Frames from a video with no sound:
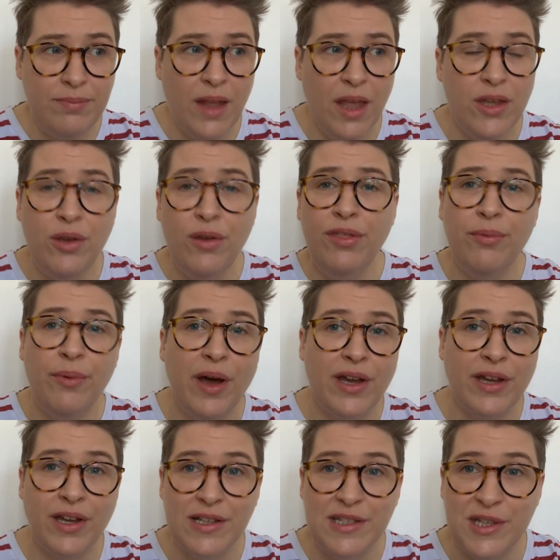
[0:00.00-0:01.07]
youth
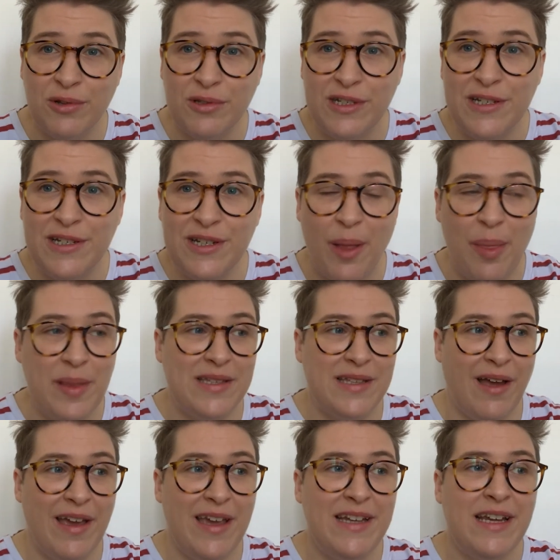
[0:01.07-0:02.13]
work consultant on the
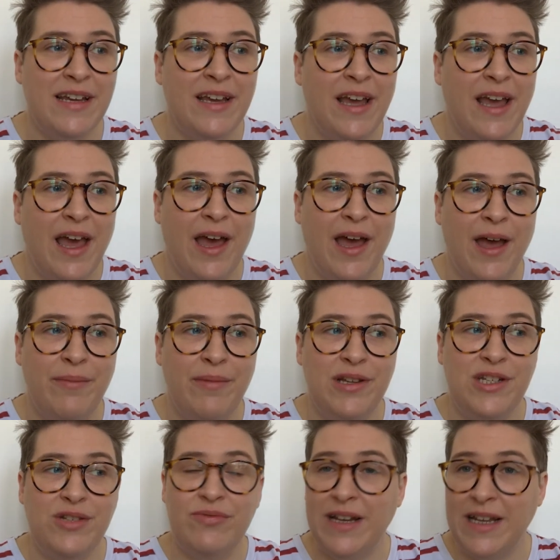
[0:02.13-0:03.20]
side,
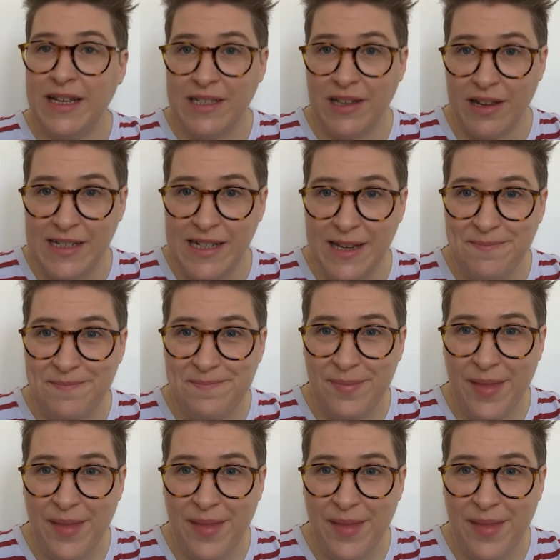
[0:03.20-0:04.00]
which is really exciting.